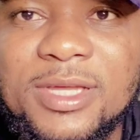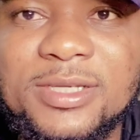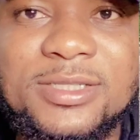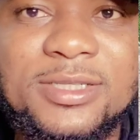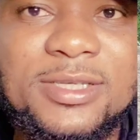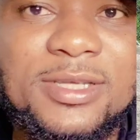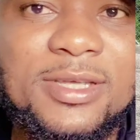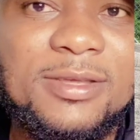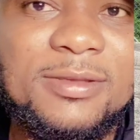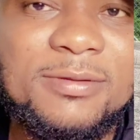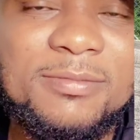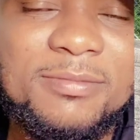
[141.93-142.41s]

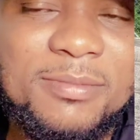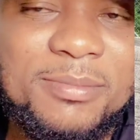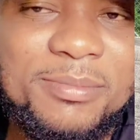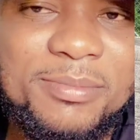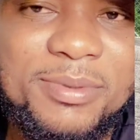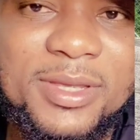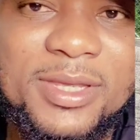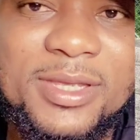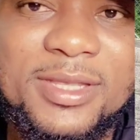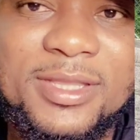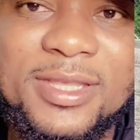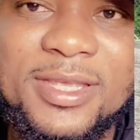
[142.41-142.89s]
share,
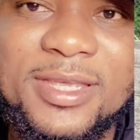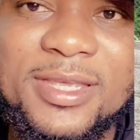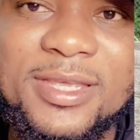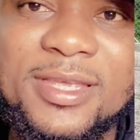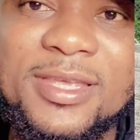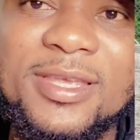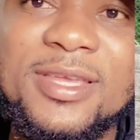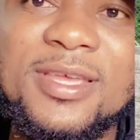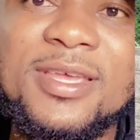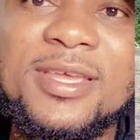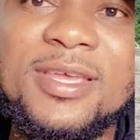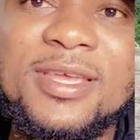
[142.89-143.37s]
being
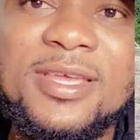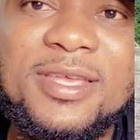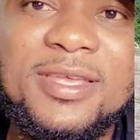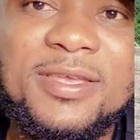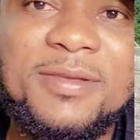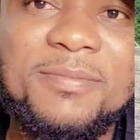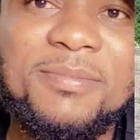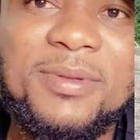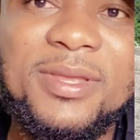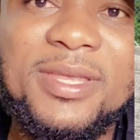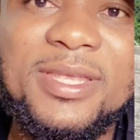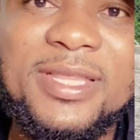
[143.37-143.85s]
the
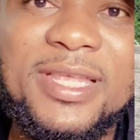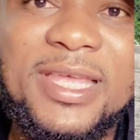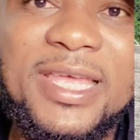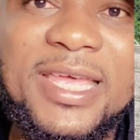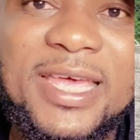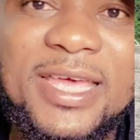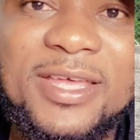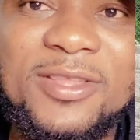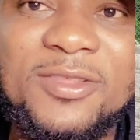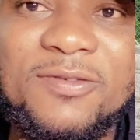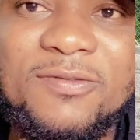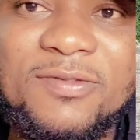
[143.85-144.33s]

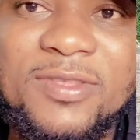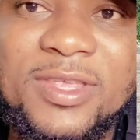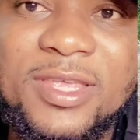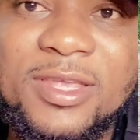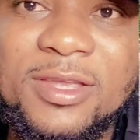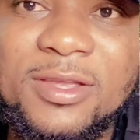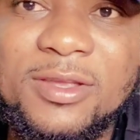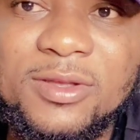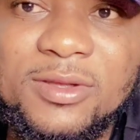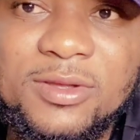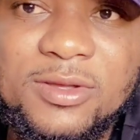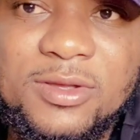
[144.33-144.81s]
head of
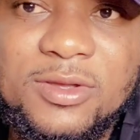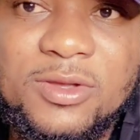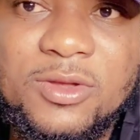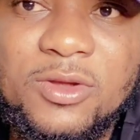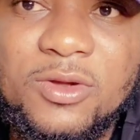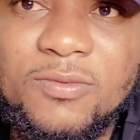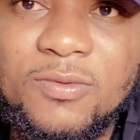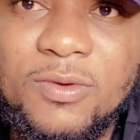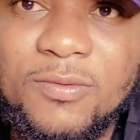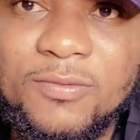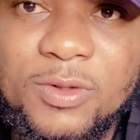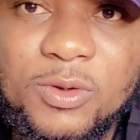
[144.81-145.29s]
the
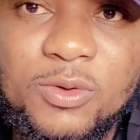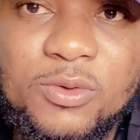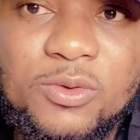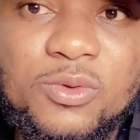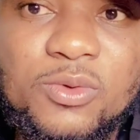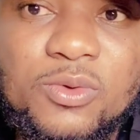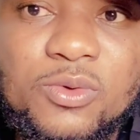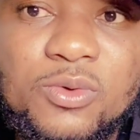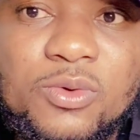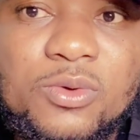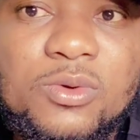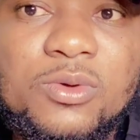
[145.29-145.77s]

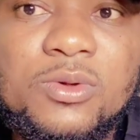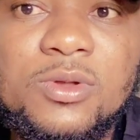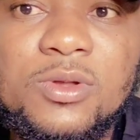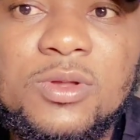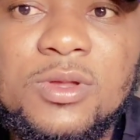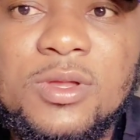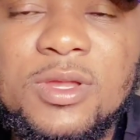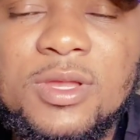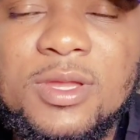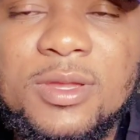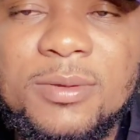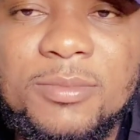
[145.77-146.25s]
crew,
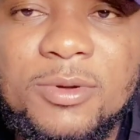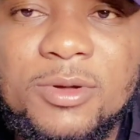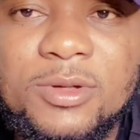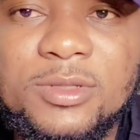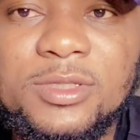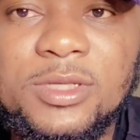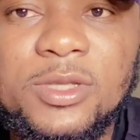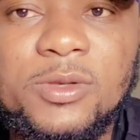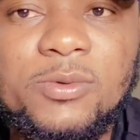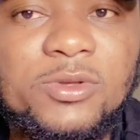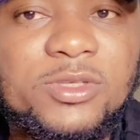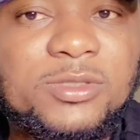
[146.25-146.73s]

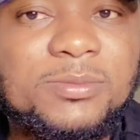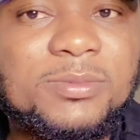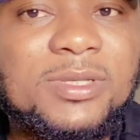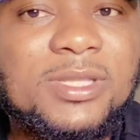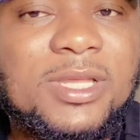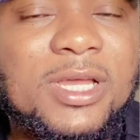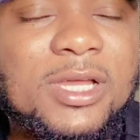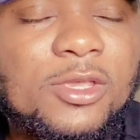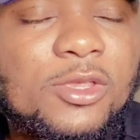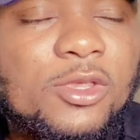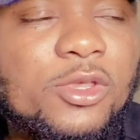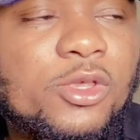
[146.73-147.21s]
but he was being
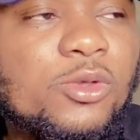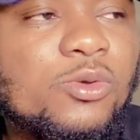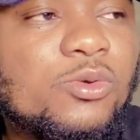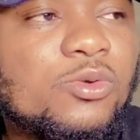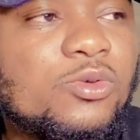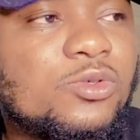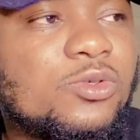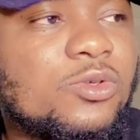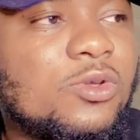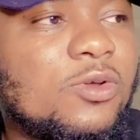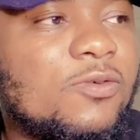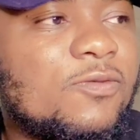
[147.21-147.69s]

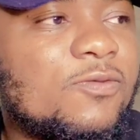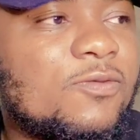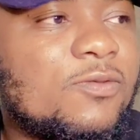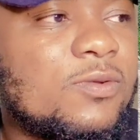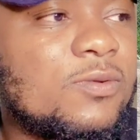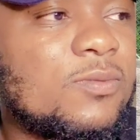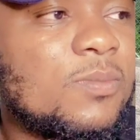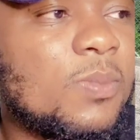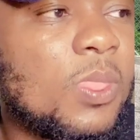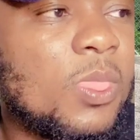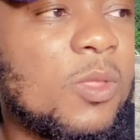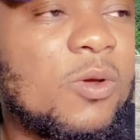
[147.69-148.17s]
accused of
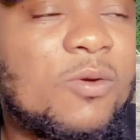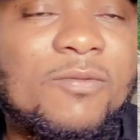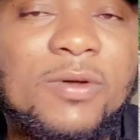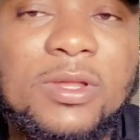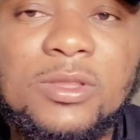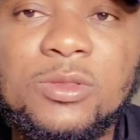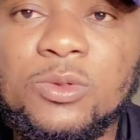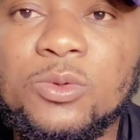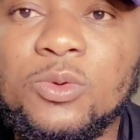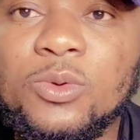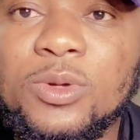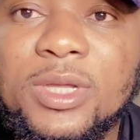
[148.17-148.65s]

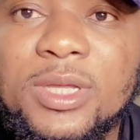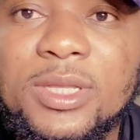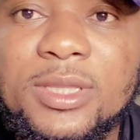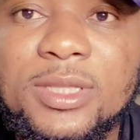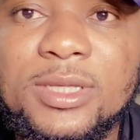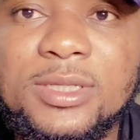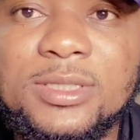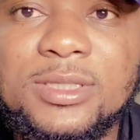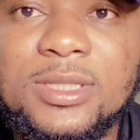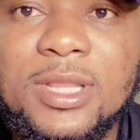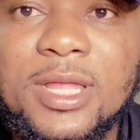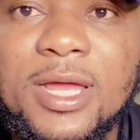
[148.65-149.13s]
overdoing
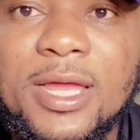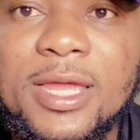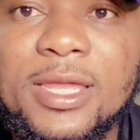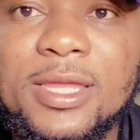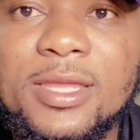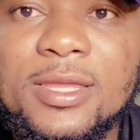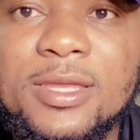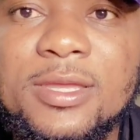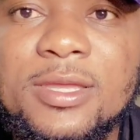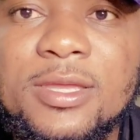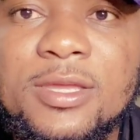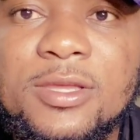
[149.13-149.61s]
it,
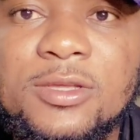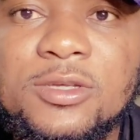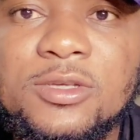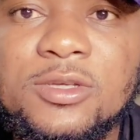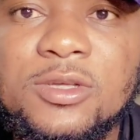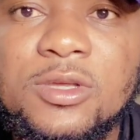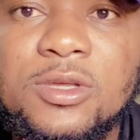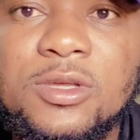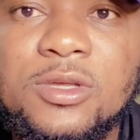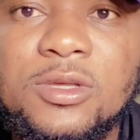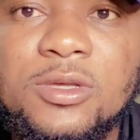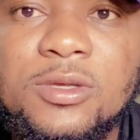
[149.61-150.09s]
like
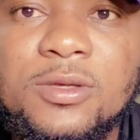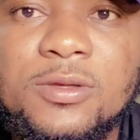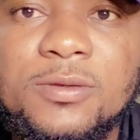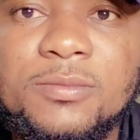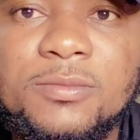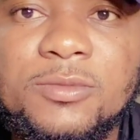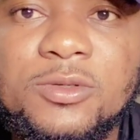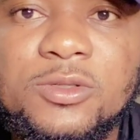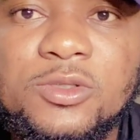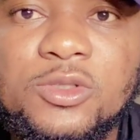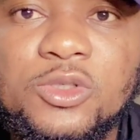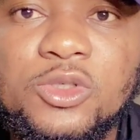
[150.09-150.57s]

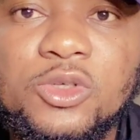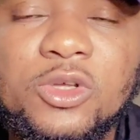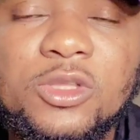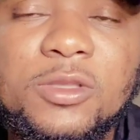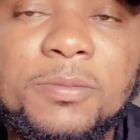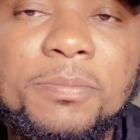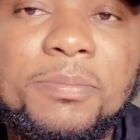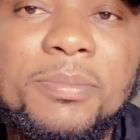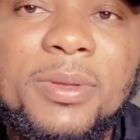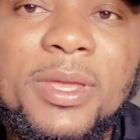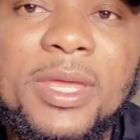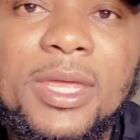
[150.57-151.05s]

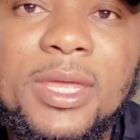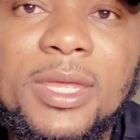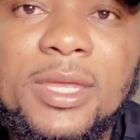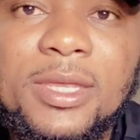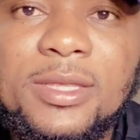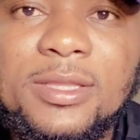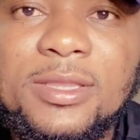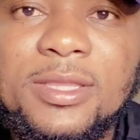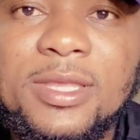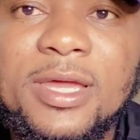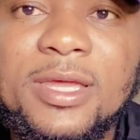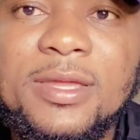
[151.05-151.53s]
short
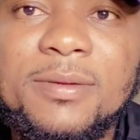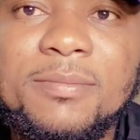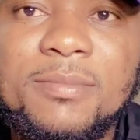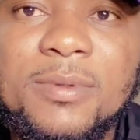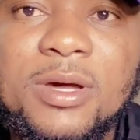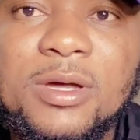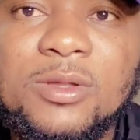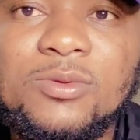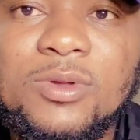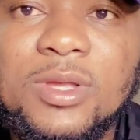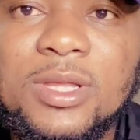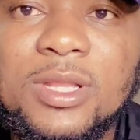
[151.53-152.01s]
paying their
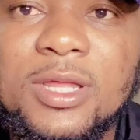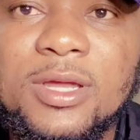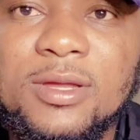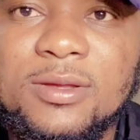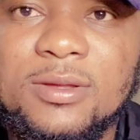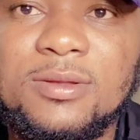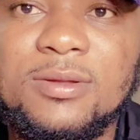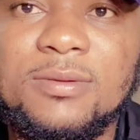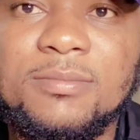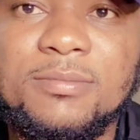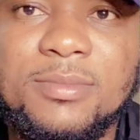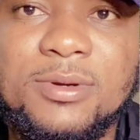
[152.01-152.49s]
Emmanuella.
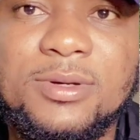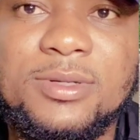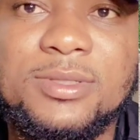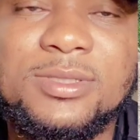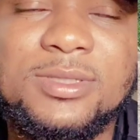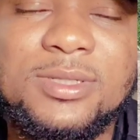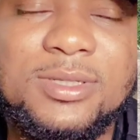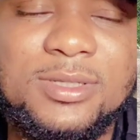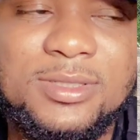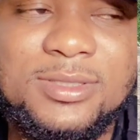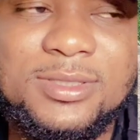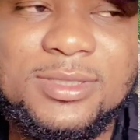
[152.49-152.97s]

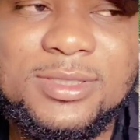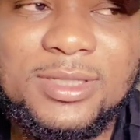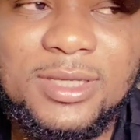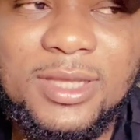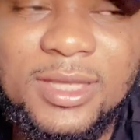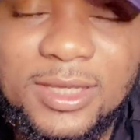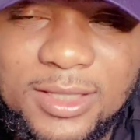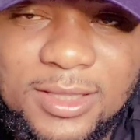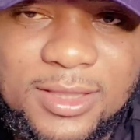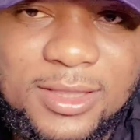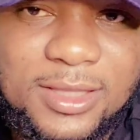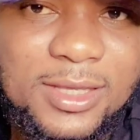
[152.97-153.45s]
But
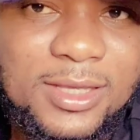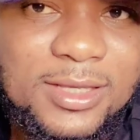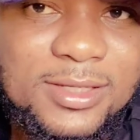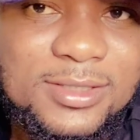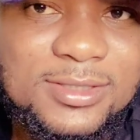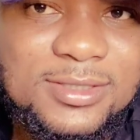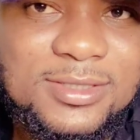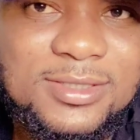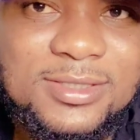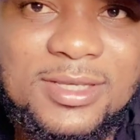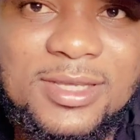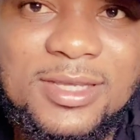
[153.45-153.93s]

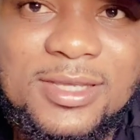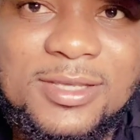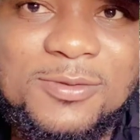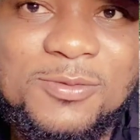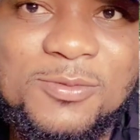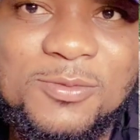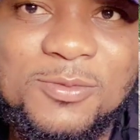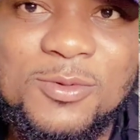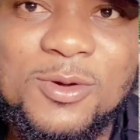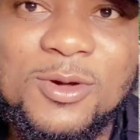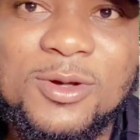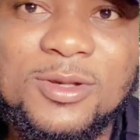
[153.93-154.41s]

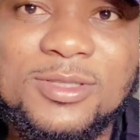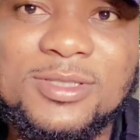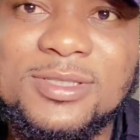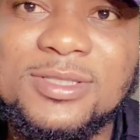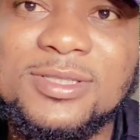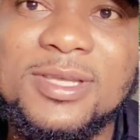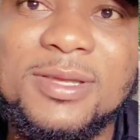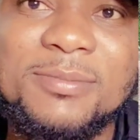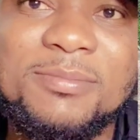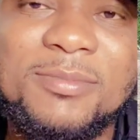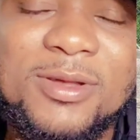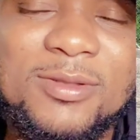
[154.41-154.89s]
seeing what
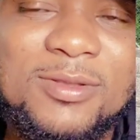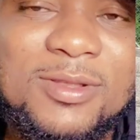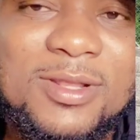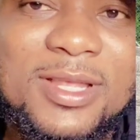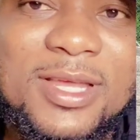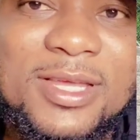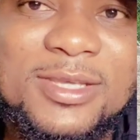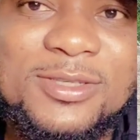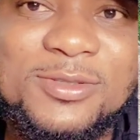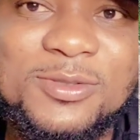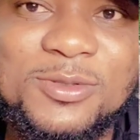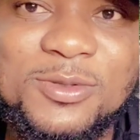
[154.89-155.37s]

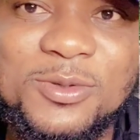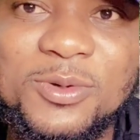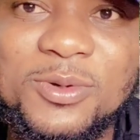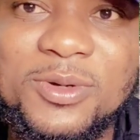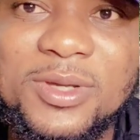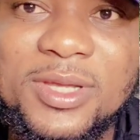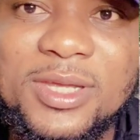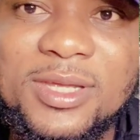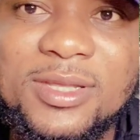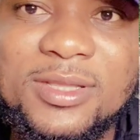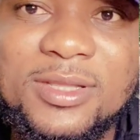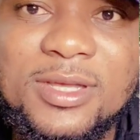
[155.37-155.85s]
Emmanuella is
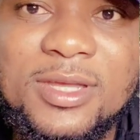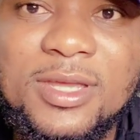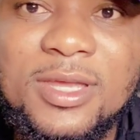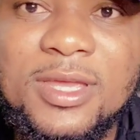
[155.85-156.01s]
doing,